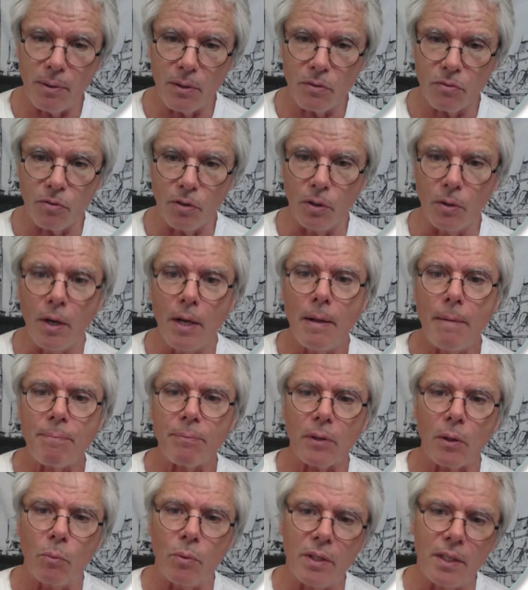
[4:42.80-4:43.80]
through.
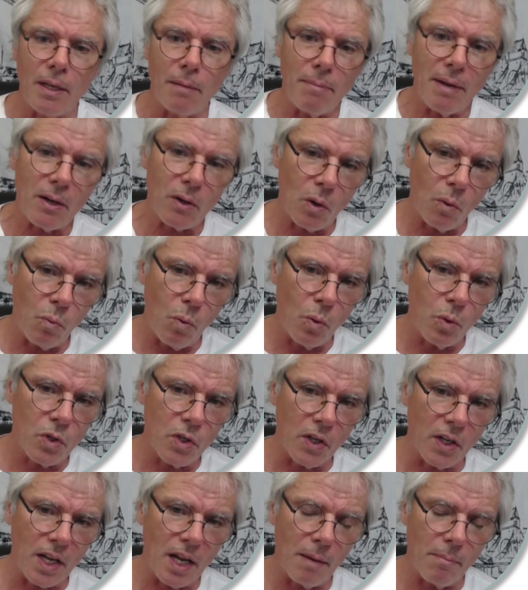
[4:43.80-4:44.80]
With the amount of
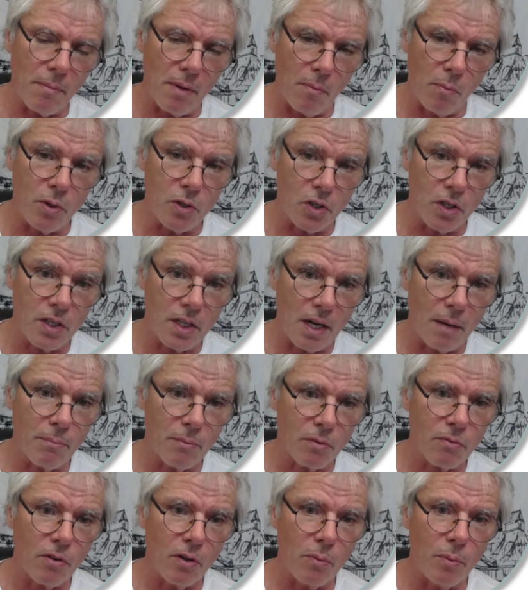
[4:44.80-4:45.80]
water which has come
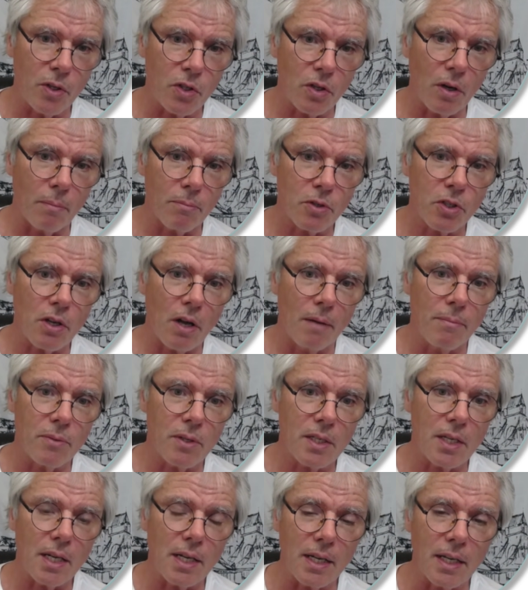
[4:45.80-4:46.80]
through, which I'm
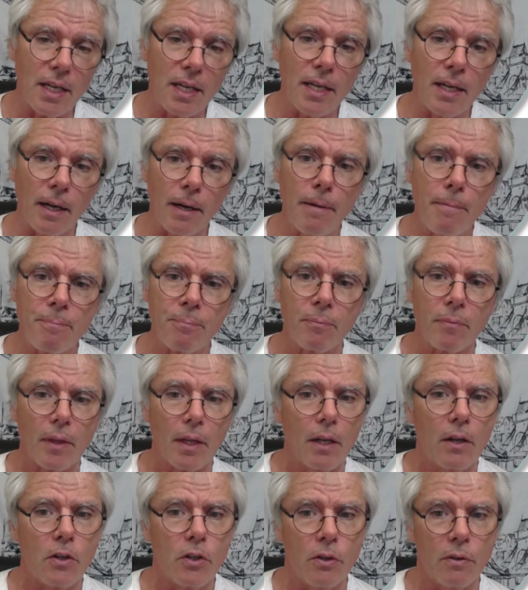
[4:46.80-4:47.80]
seeing here,
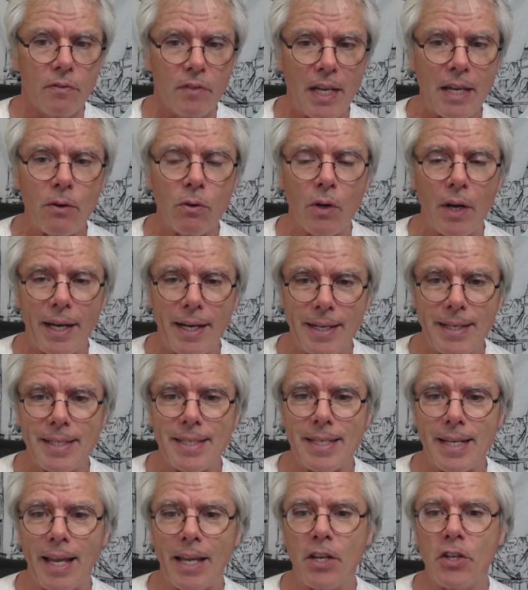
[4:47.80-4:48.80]
you've now got
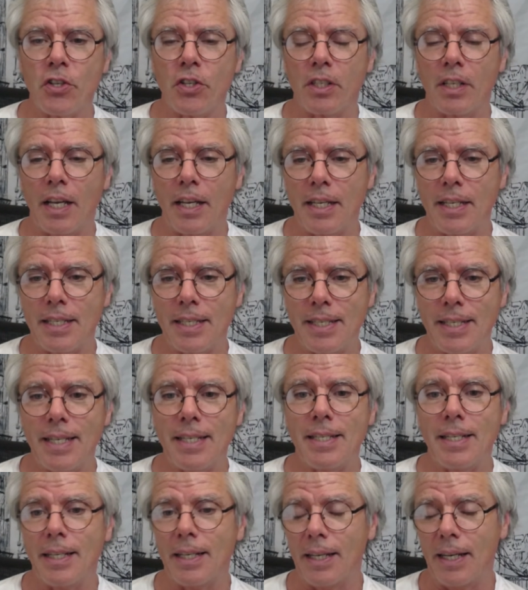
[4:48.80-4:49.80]
insulation that is
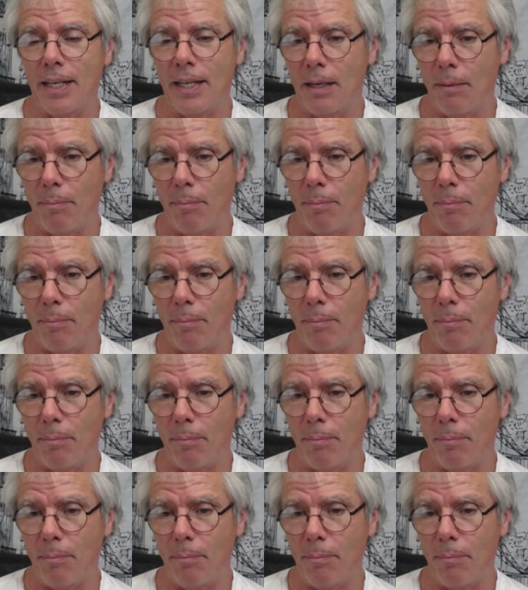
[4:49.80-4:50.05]
sitting in a